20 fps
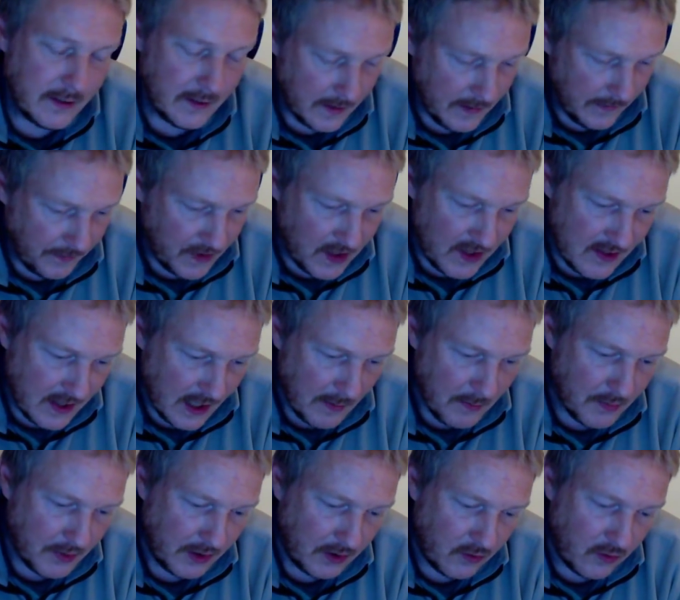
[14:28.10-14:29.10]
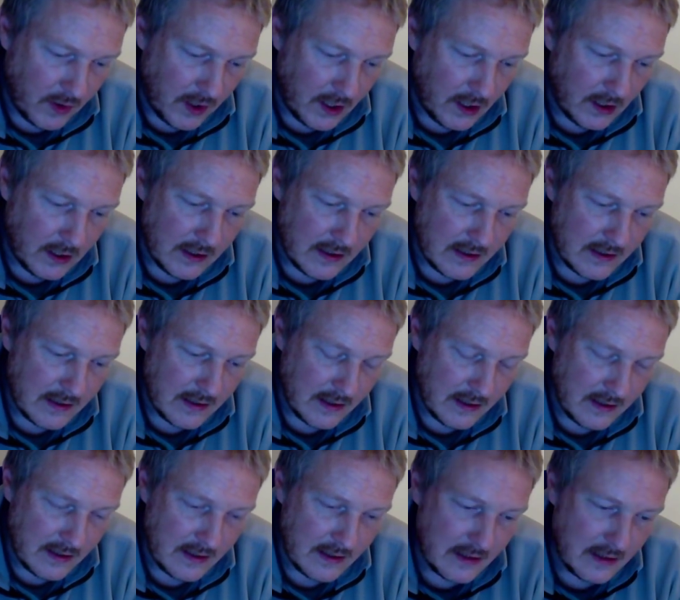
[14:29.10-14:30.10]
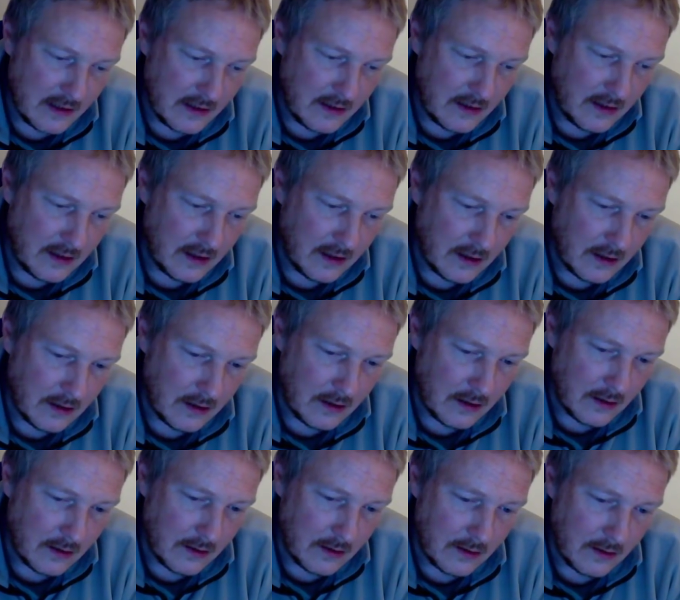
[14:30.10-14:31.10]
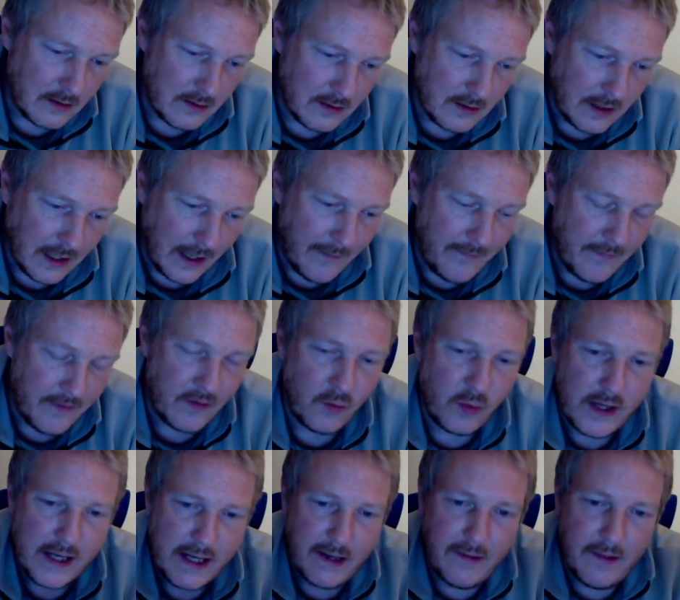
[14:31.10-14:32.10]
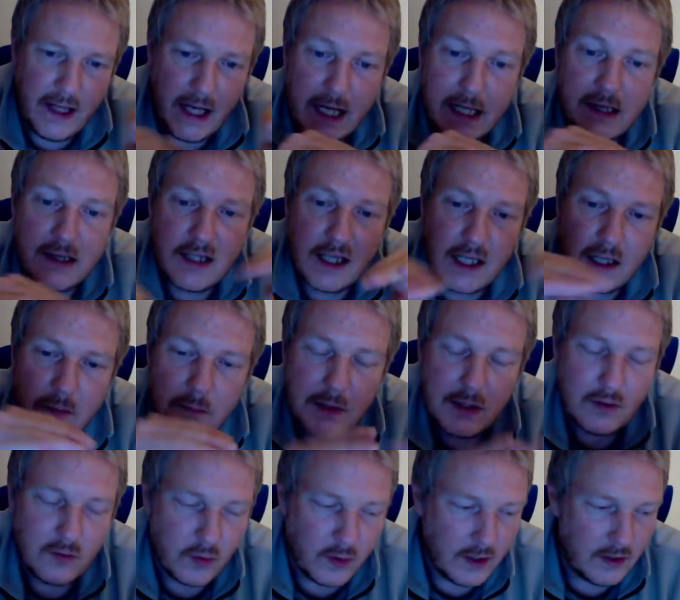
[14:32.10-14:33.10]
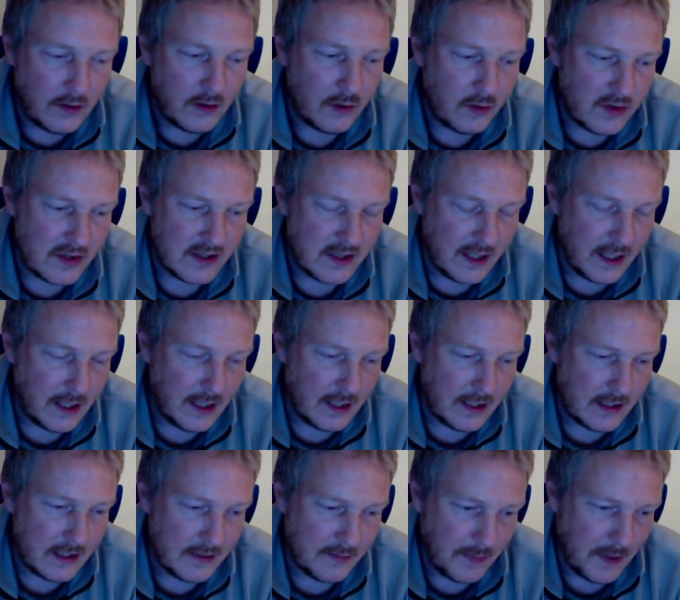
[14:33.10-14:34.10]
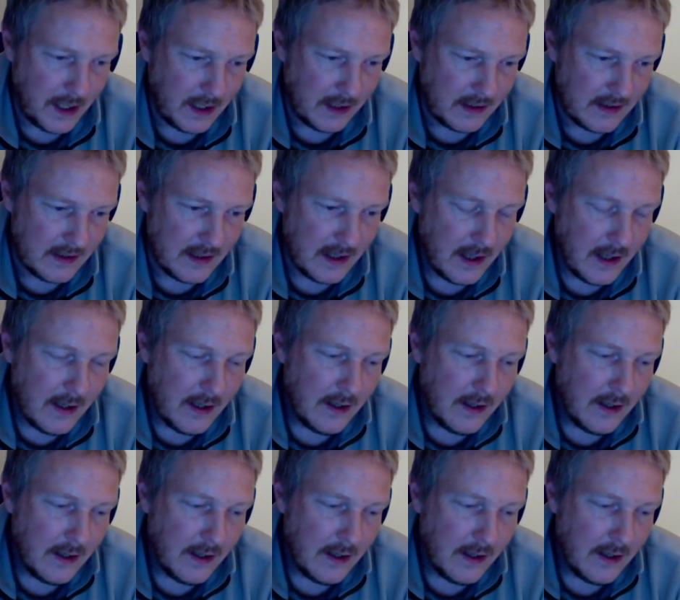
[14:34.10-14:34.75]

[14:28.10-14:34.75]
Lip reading: and the separate rail is done via netting between those CLS banks.